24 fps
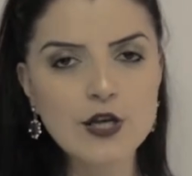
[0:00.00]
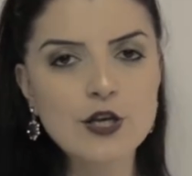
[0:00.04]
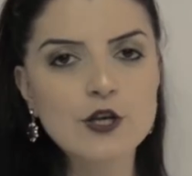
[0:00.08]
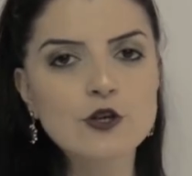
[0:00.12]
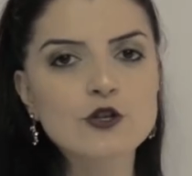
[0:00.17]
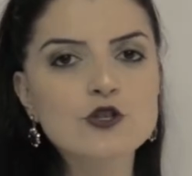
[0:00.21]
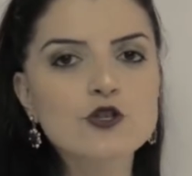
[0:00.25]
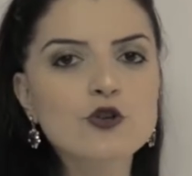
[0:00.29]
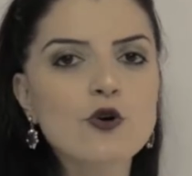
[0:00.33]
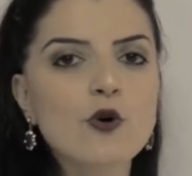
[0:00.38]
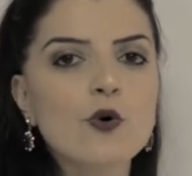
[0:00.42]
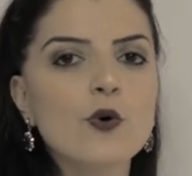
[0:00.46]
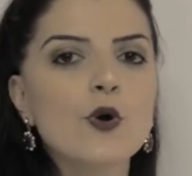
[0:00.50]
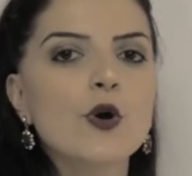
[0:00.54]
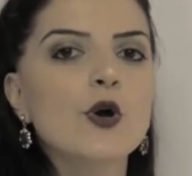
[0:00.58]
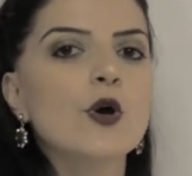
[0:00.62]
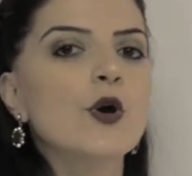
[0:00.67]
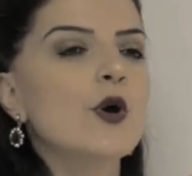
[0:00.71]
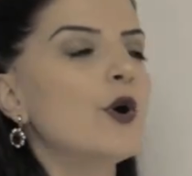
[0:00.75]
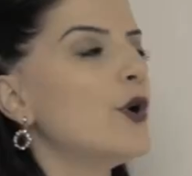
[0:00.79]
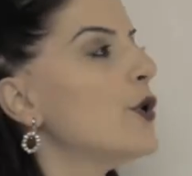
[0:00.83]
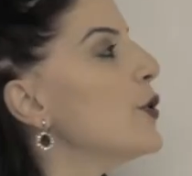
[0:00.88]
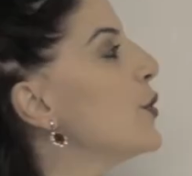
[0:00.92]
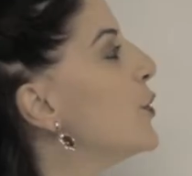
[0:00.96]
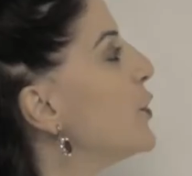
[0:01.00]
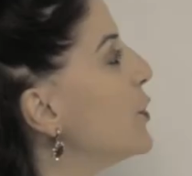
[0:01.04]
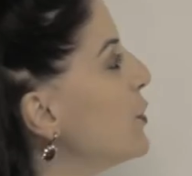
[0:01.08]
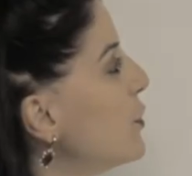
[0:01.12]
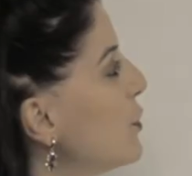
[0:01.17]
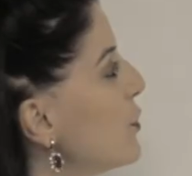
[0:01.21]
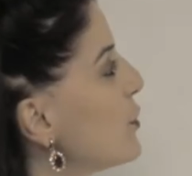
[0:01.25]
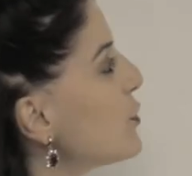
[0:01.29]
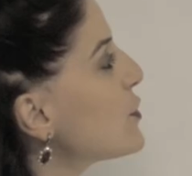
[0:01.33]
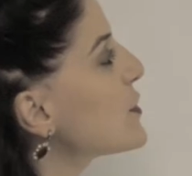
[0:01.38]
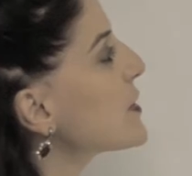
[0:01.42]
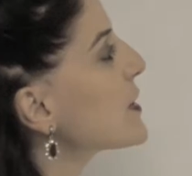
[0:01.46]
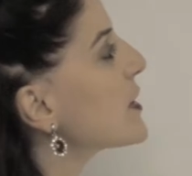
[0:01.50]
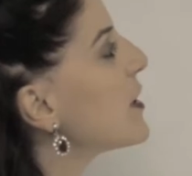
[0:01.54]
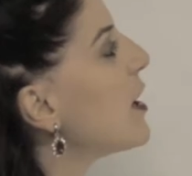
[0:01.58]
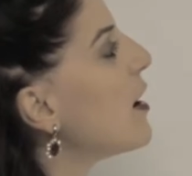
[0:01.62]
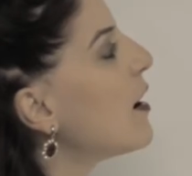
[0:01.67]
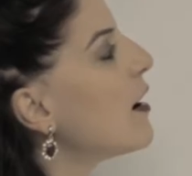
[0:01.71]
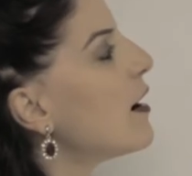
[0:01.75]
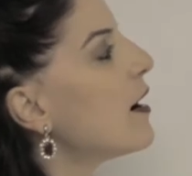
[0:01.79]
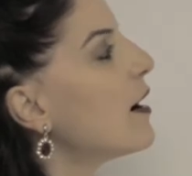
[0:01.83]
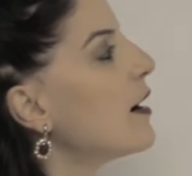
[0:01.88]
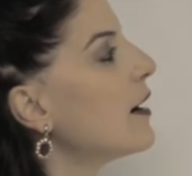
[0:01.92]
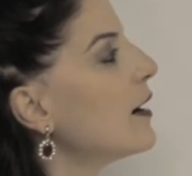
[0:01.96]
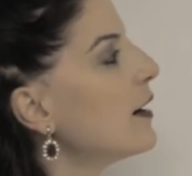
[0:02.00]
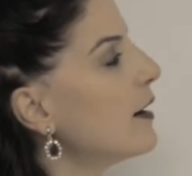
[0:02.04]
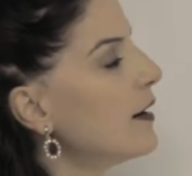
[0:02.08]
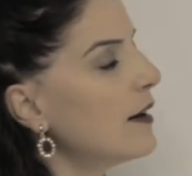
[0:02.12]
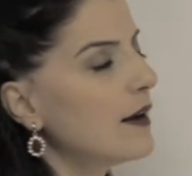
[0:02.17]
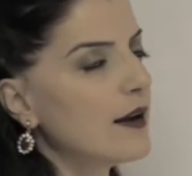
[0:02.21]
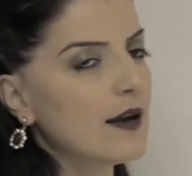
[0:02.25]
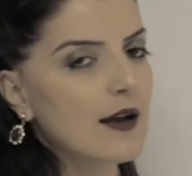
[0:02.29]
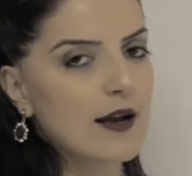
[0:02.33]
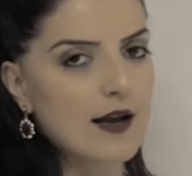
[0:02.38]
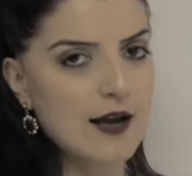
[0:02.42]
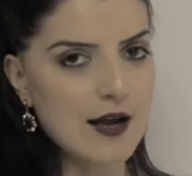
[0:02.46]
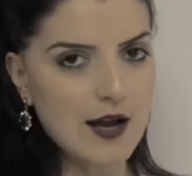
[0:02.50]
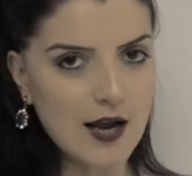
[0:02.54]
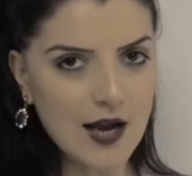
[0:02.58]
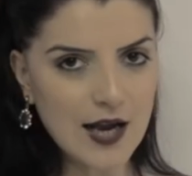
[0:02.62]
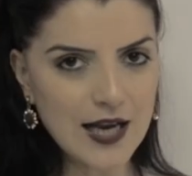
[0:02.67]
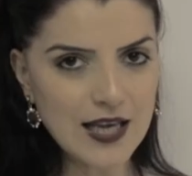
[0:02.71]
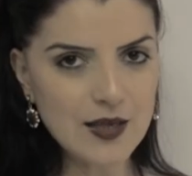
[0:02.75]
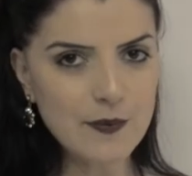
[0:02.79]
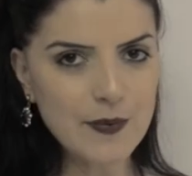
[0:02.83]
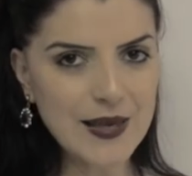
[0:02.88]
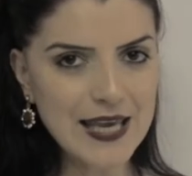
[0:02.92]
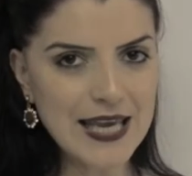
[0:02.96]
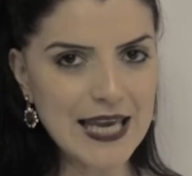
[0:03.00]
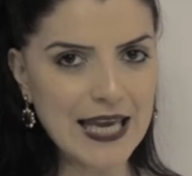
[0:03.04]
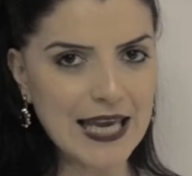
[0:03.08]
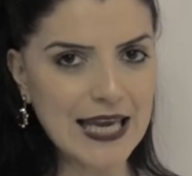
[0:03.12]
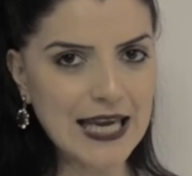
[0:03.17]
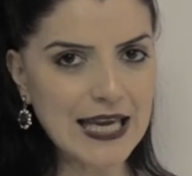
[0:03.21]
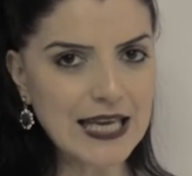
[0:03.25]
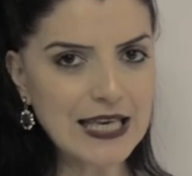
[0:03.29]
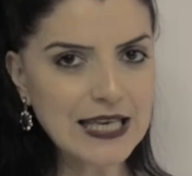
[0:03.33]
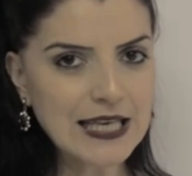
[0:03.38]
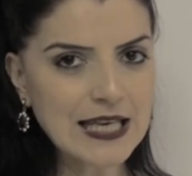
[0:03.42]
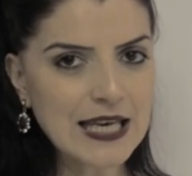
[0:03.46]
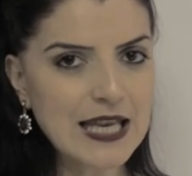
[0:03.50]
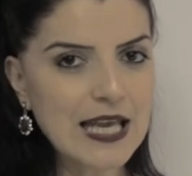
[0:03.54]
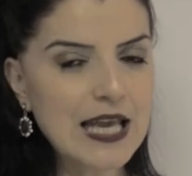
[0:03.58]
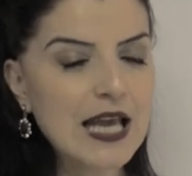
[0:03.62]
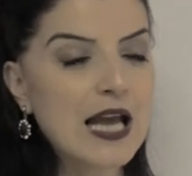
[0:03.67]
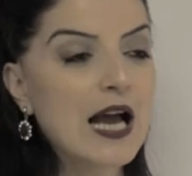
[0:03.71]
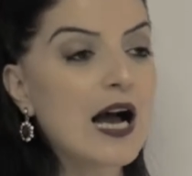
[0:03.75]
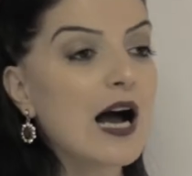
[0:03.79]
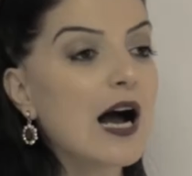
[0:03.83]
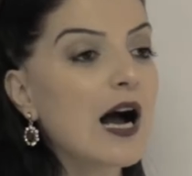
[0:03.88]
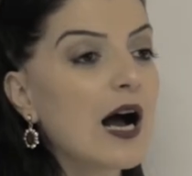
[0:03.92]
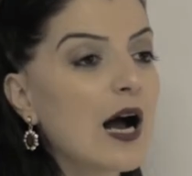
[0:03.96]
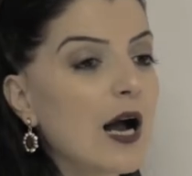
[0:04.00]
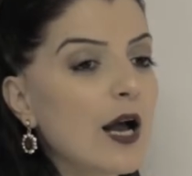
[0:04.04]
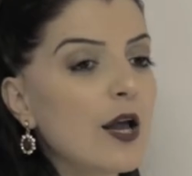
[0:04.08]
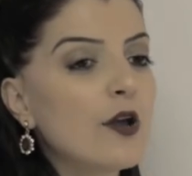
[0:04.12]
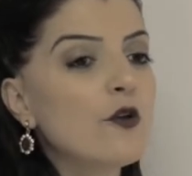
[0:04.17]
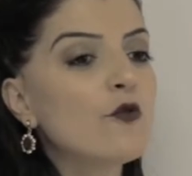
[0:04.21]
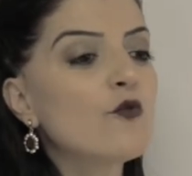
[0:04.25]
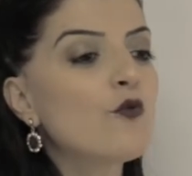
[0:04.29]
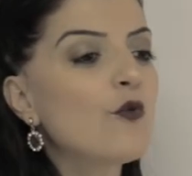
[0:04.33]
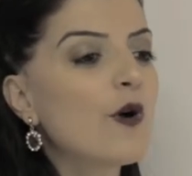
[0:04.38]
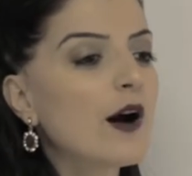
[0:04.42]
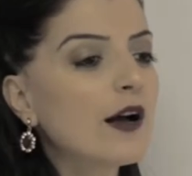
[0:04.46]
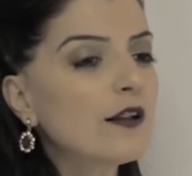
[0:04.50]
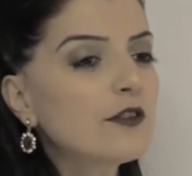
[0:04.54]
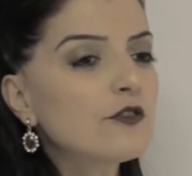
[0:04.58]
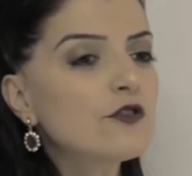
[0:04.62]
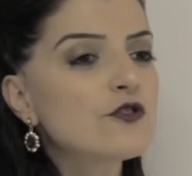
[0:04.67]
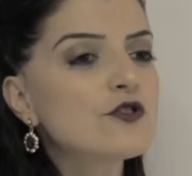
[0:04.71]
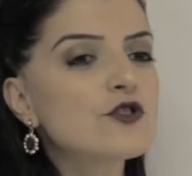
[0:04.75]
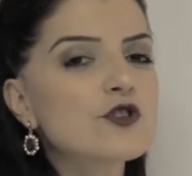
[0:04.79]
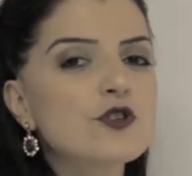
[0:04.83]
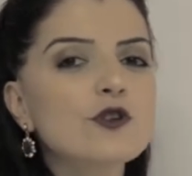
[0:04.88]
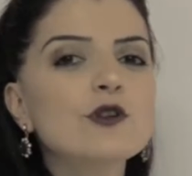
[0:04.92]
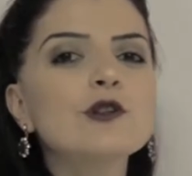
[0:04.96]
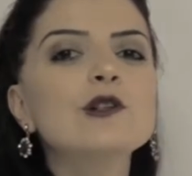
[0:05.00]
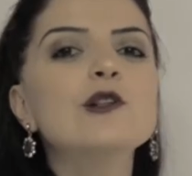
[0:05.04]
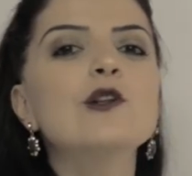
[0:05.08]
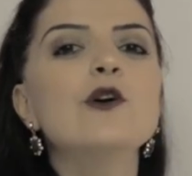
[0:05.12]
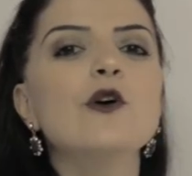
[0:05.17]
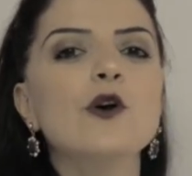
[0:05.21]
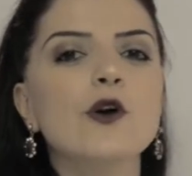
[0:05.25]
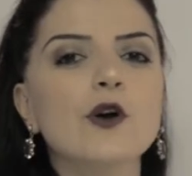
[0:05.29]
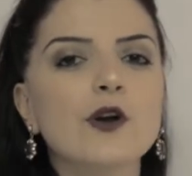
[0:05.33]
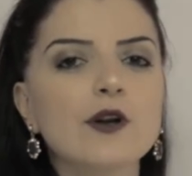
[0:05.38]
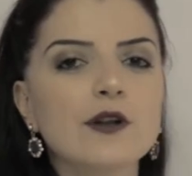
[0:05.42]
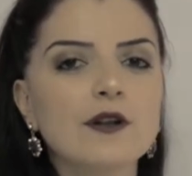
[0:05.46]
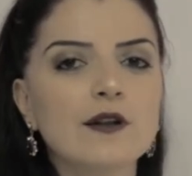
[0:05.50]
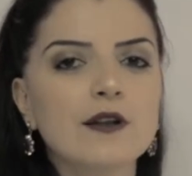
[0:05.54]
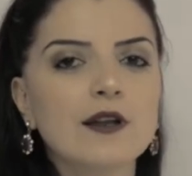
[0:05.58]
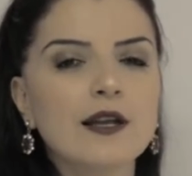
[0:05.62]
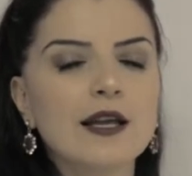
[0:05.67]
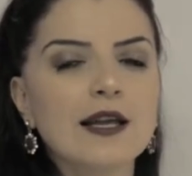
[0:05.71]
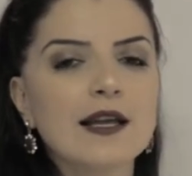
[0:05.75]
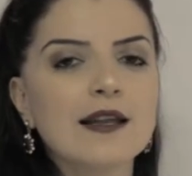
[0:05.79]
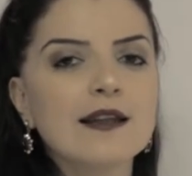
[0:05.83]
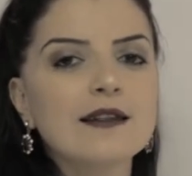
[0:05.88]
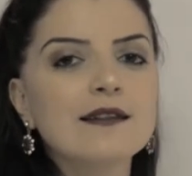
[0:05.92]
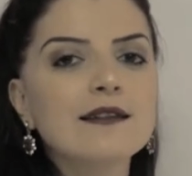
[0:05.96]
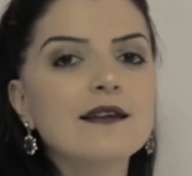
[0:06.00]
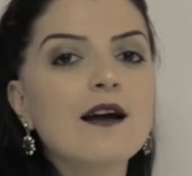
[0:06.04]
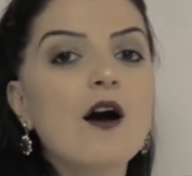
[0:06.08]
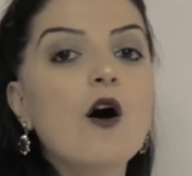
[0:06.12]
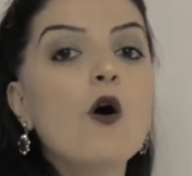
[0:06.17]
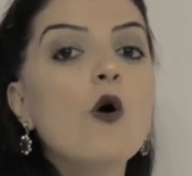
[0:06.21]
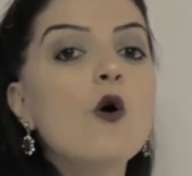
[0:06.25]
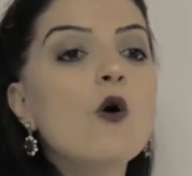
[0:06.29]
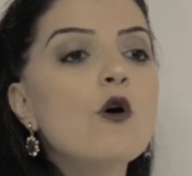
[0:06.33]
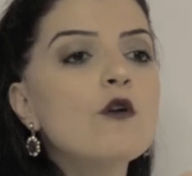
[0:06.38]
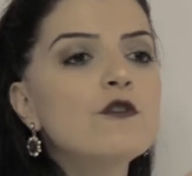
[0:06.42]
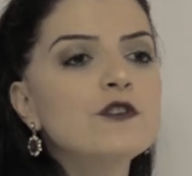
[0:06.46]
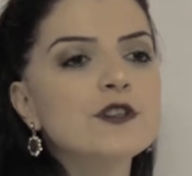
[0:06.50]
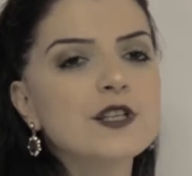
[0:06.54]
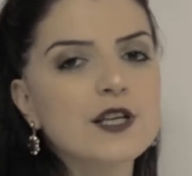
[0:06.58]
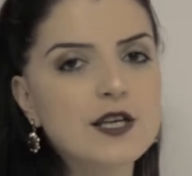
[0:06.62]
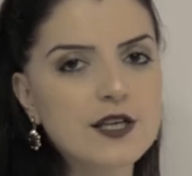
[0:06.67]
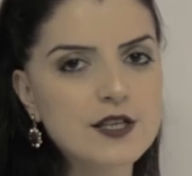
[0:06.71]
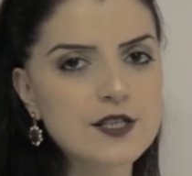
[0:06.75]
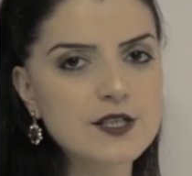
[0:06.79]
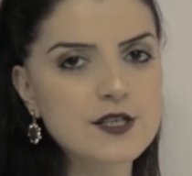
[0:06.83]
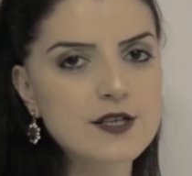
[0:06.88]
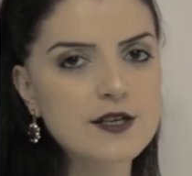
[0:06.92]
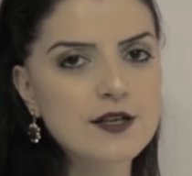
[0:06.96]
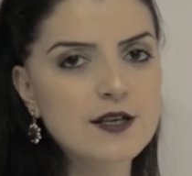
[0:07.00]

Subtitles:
So whose car? I mean, I want to learn the owner.